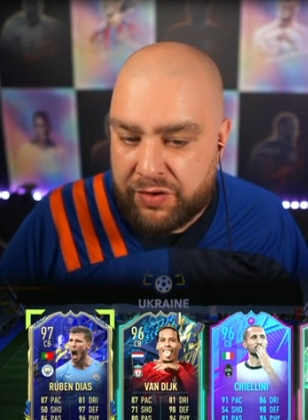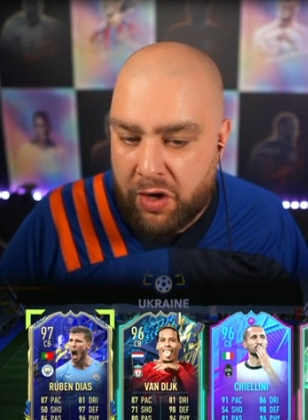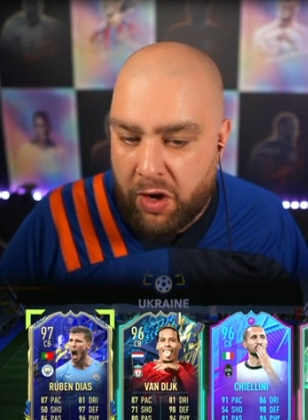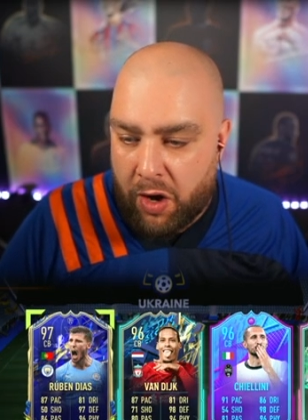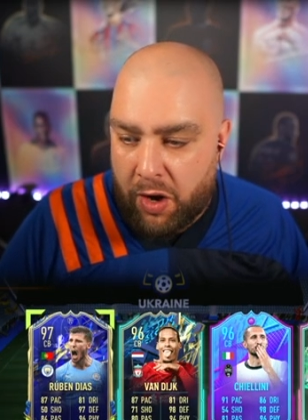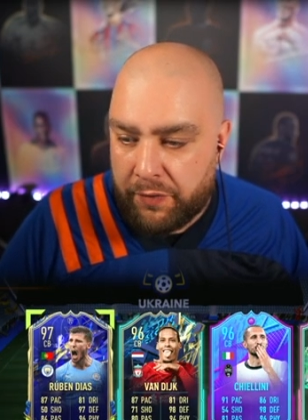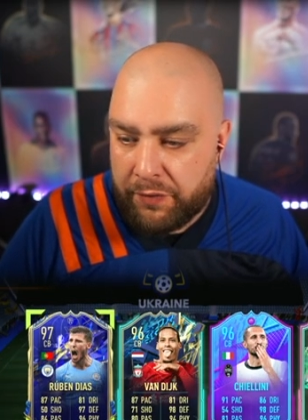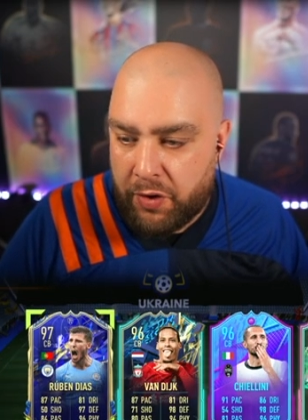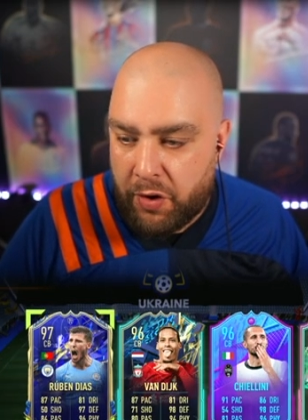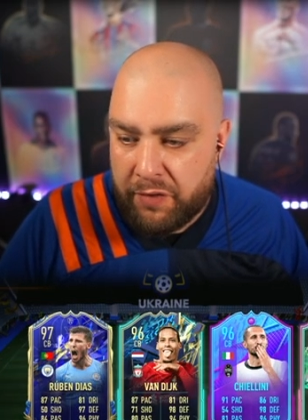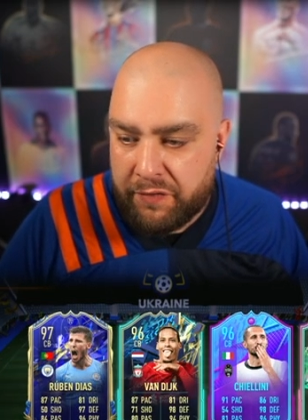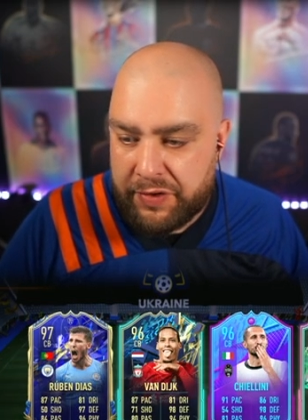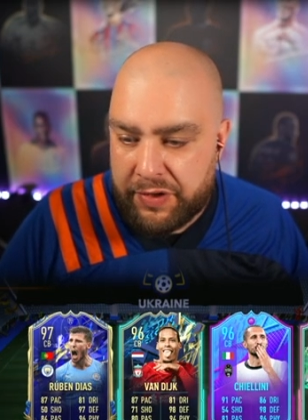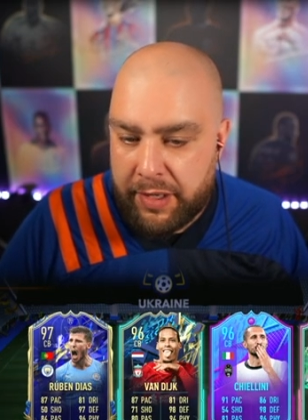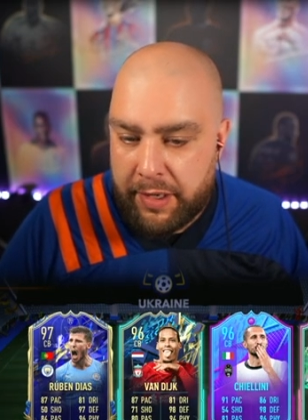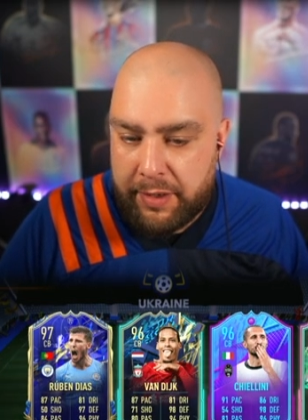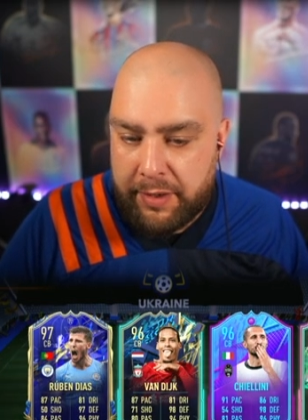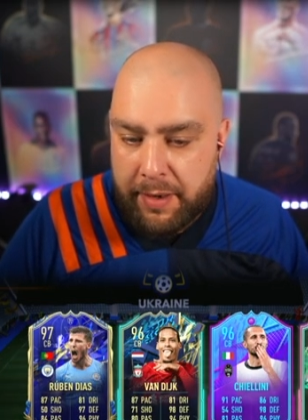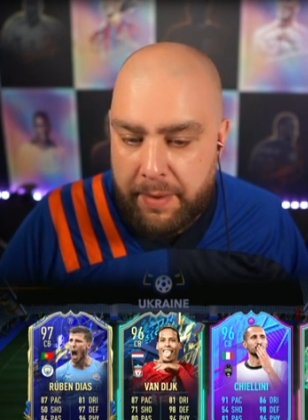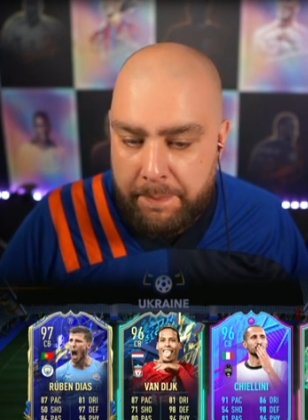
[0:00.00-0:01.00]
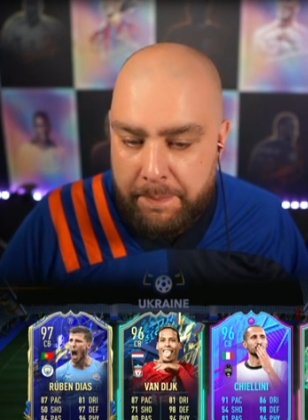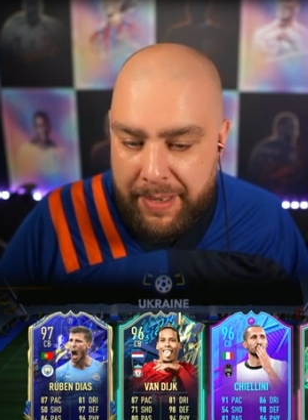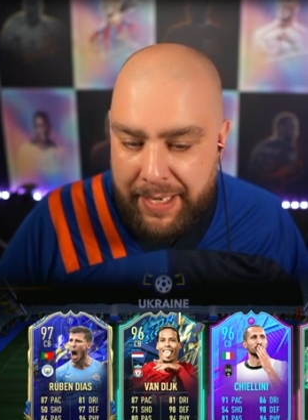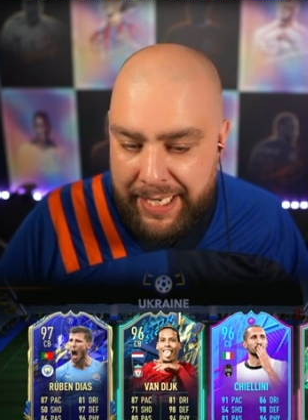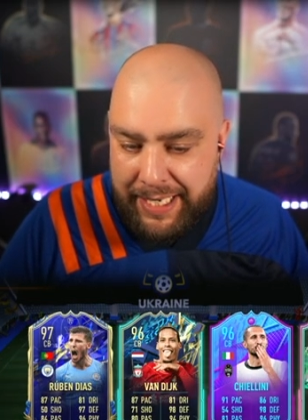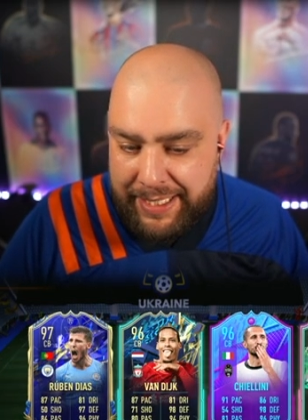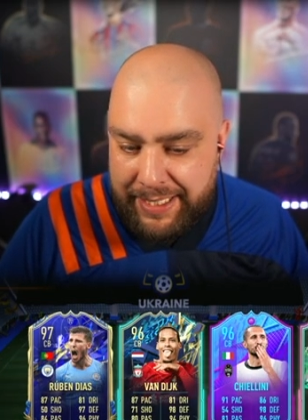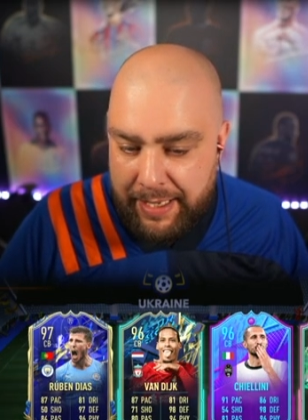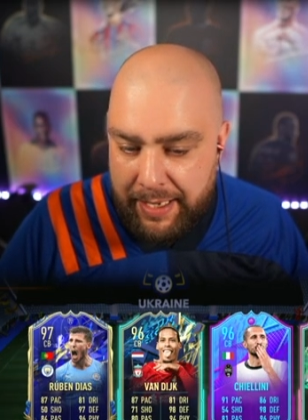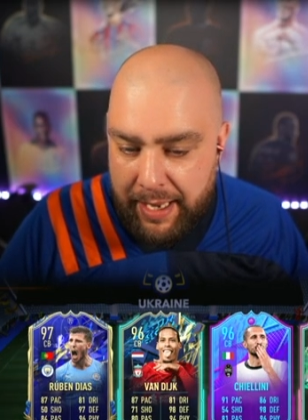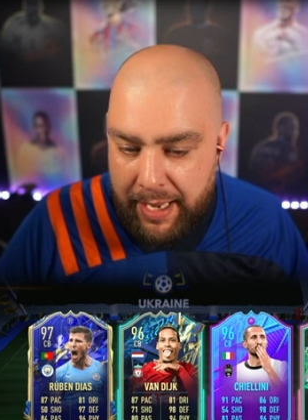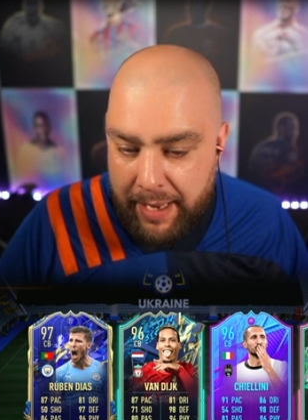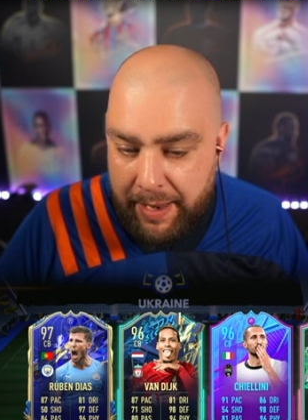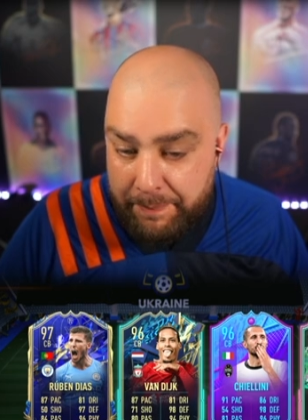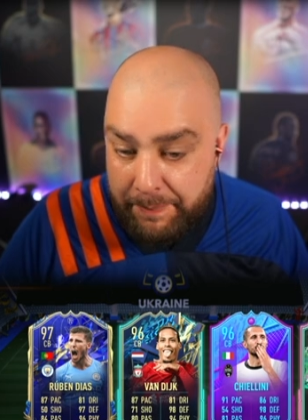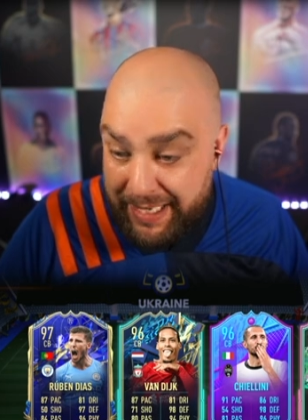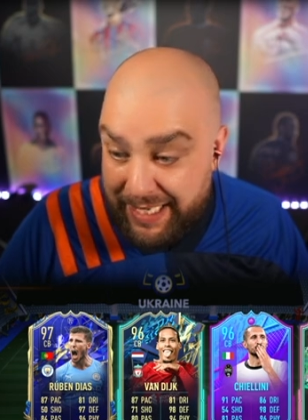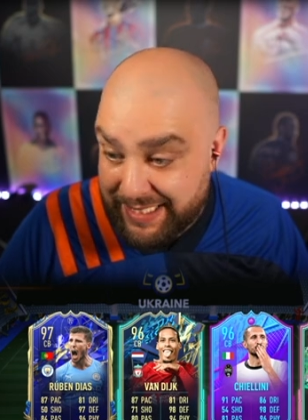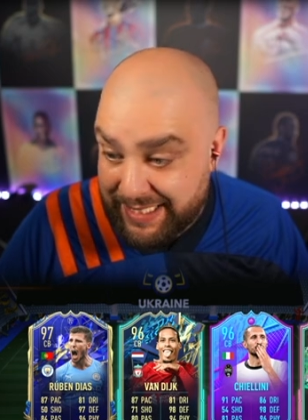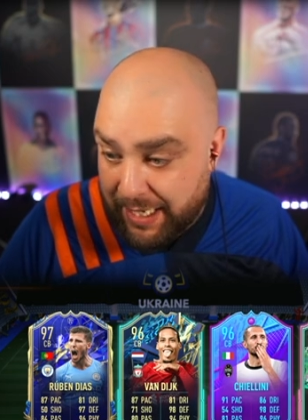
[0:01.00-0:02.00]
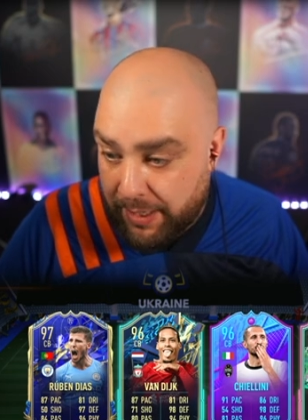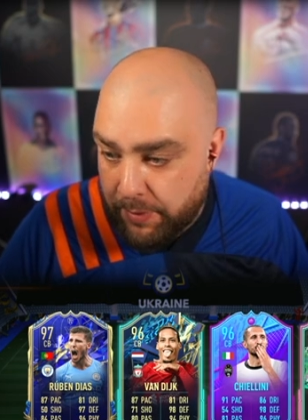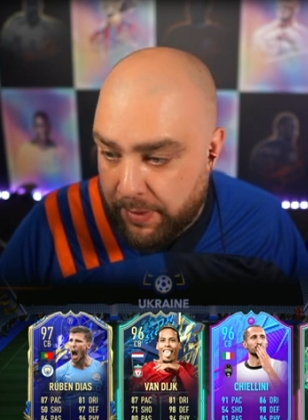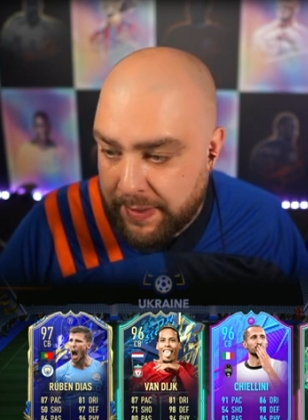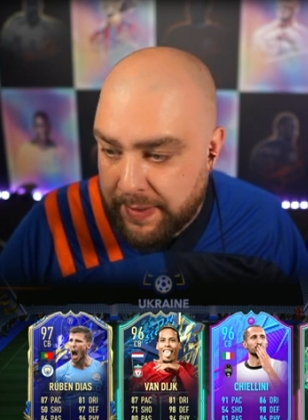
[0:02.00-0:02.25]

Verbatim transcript: got none other than Mil uh, Militao,